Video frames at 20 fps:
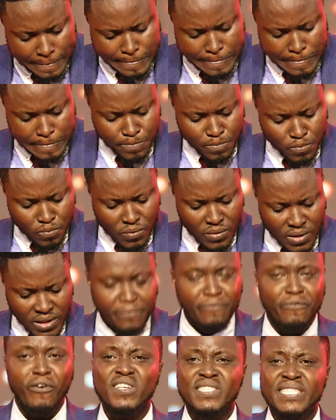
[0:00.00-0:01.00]
The first thing
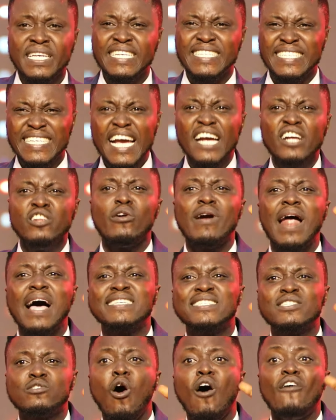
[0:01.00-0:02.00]
is ignorance of
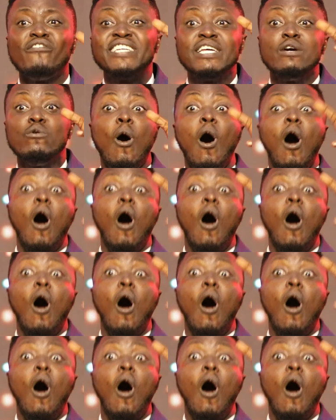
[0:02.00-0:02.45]
the war.